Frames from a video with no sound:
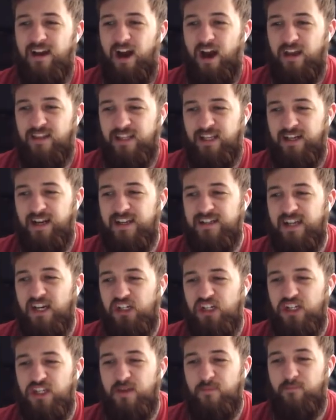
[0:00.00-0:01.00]
I think that's
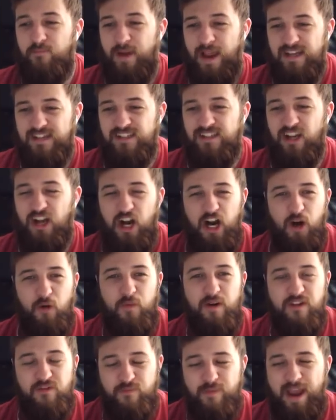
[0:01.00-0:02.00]
actually the best car
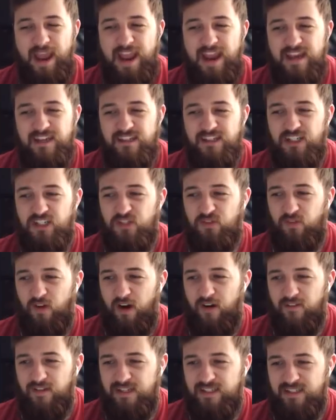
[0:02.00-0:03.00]
we've made as
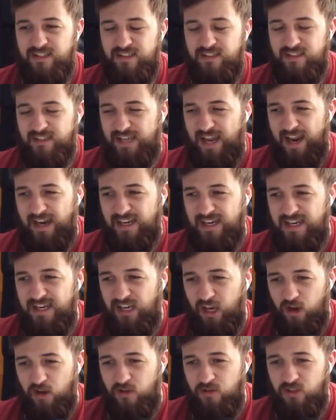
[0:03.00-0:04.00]
far as tacky
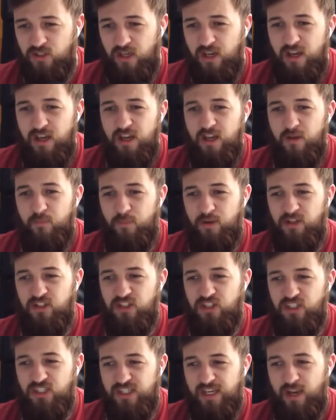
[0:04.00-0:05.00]
goes, but
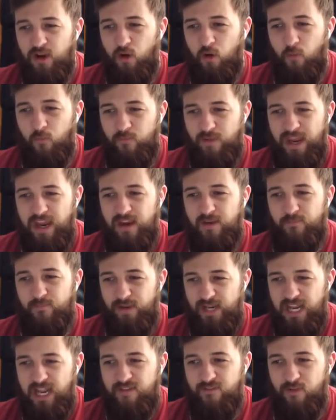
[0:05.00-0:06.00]
still being
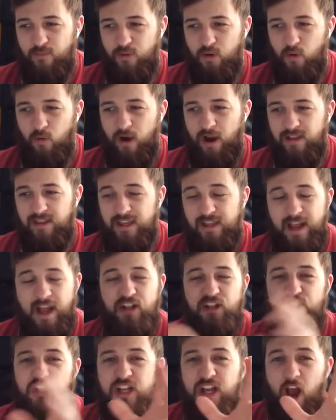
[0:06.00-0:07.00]
believable. I think
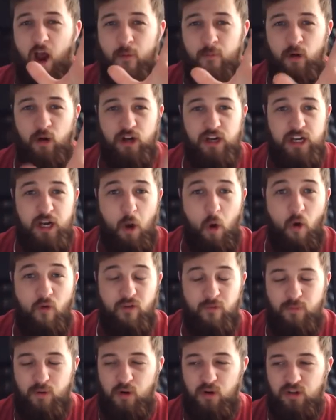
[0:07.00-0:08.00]
actually I'm not going to go
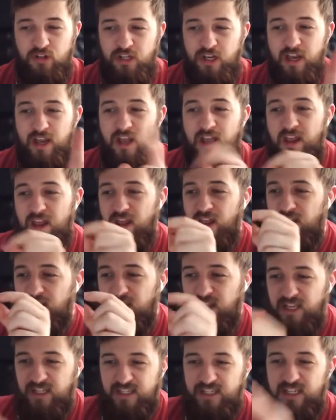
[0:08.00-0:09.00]
overboard.
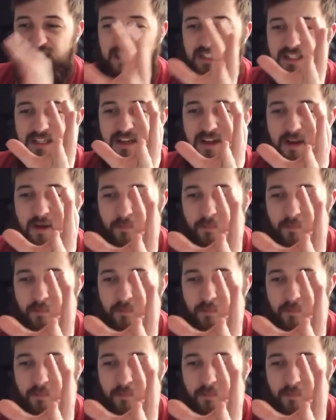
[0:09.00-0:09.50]
This is